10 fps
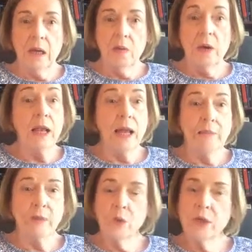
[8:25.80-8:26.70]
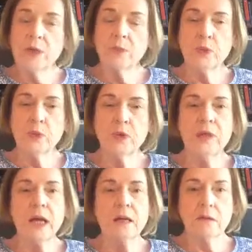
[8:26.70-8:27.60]
Well, I'm going to prove
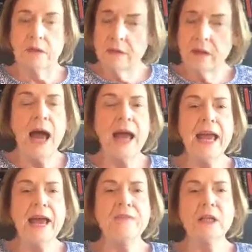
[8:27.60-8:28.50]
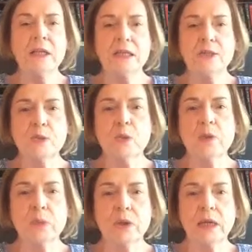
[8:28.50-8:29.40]
that I have at least
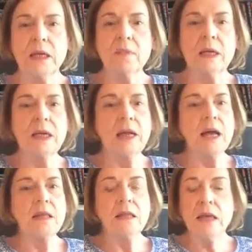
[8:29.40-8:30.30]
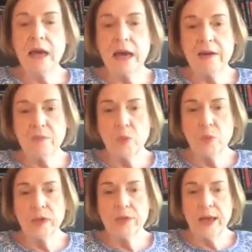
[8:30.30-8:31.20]
one book in me, and I think I have
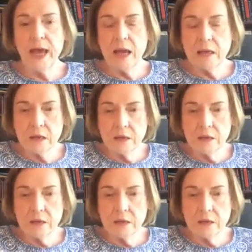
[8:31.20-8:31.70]
more than that.